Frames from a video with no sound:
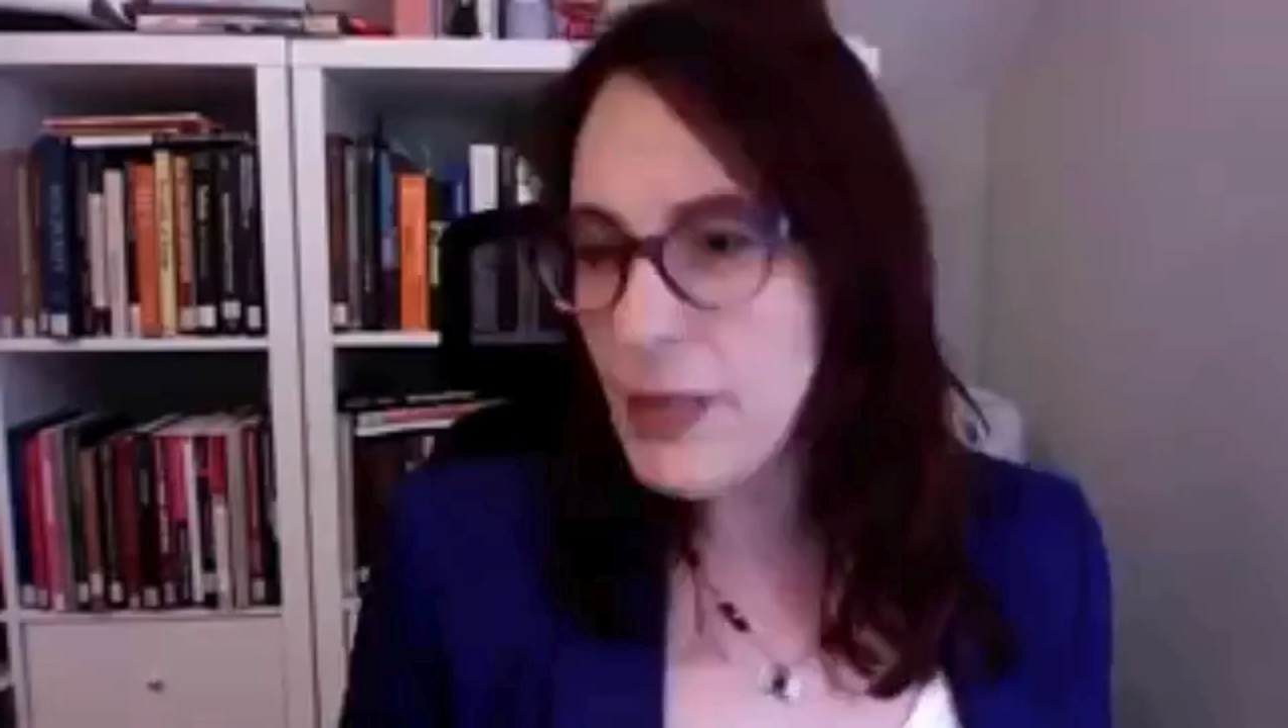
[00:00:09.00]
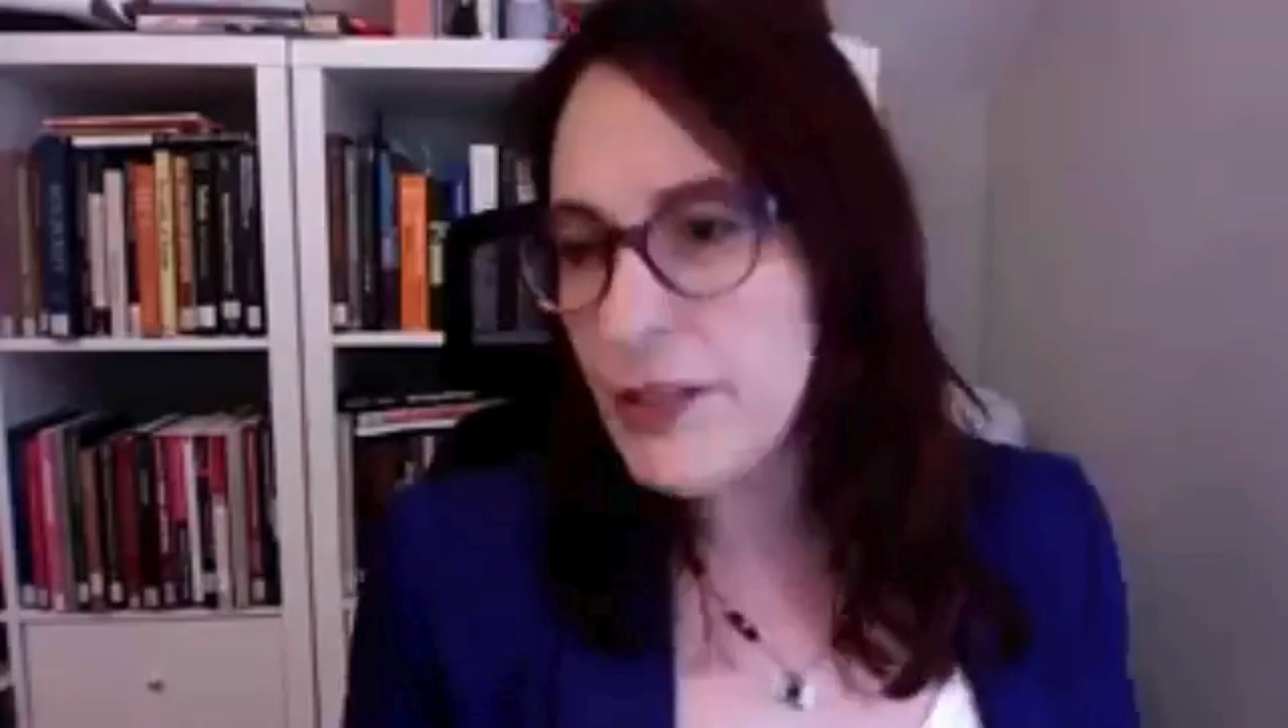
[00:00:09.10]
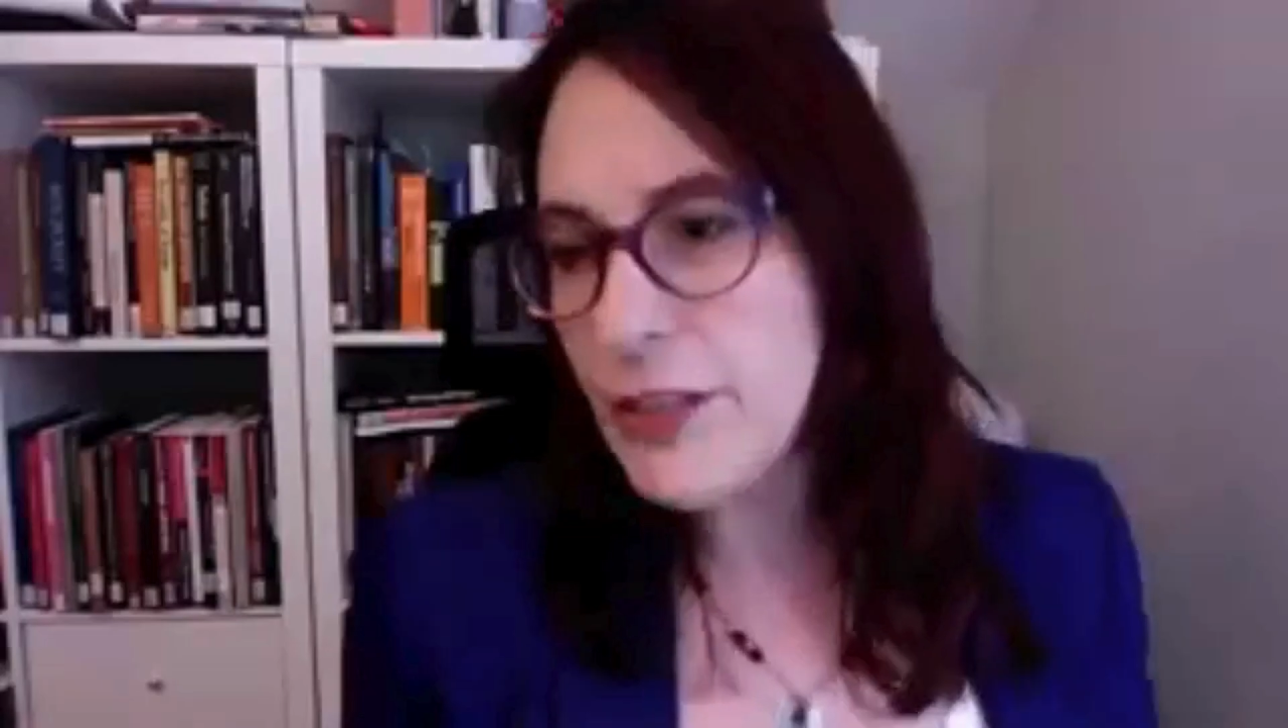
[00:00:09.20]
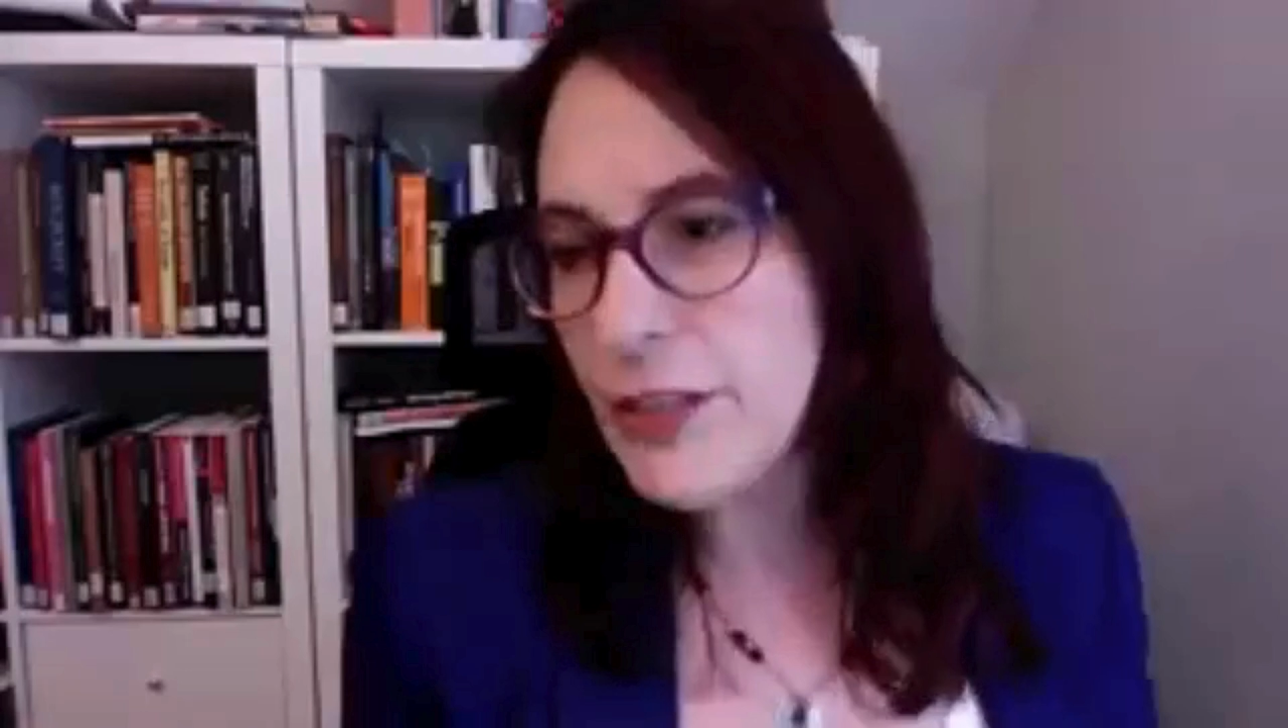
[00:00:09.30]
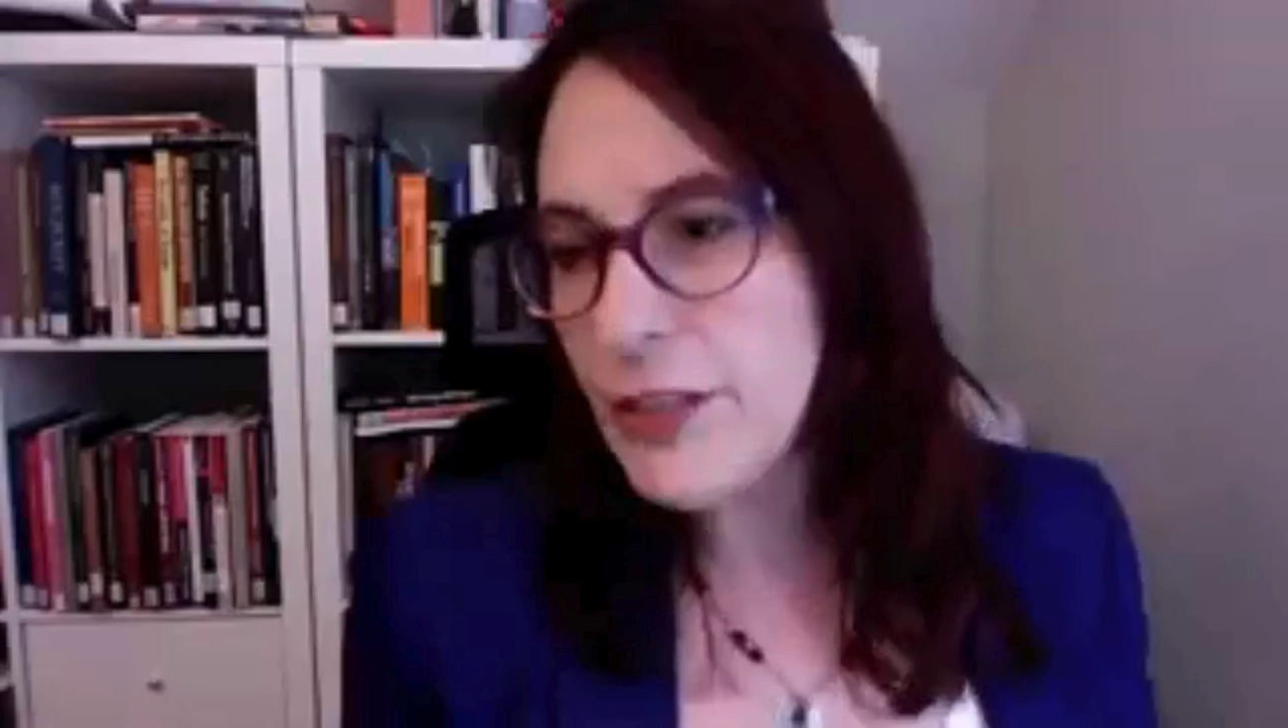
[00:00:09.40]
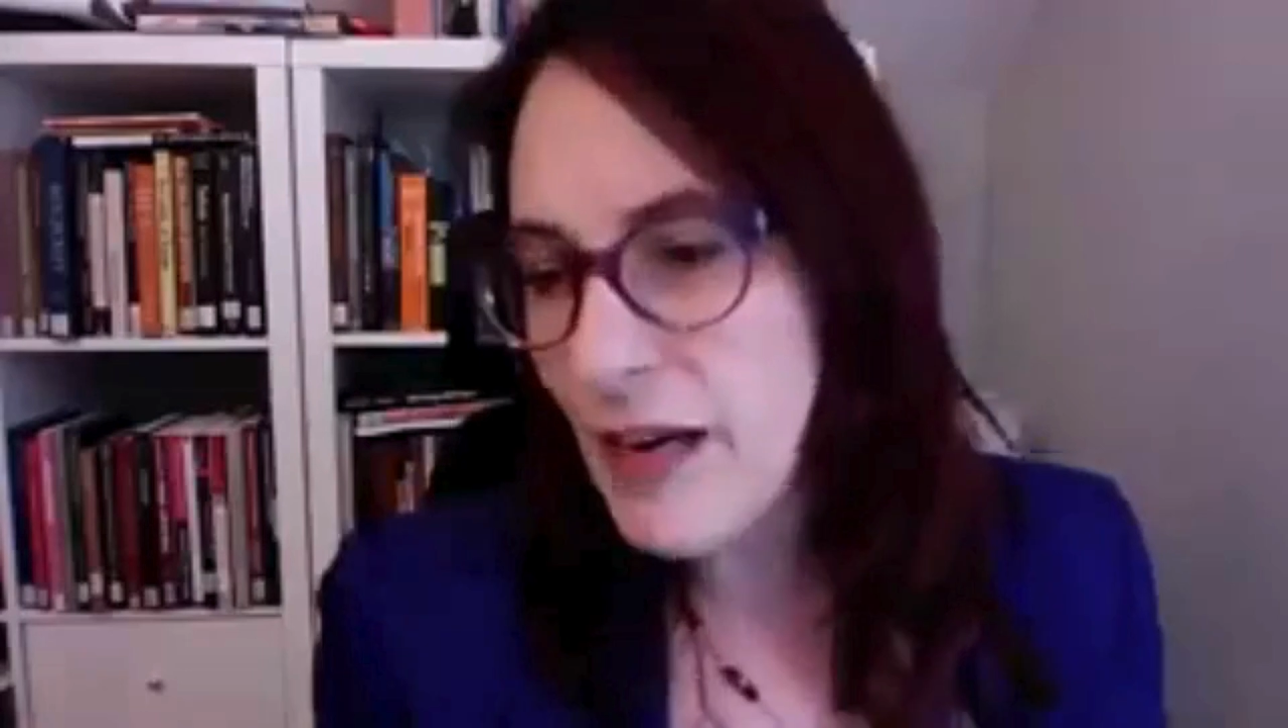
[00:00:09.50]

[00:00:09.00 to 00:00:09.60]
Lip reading: I've been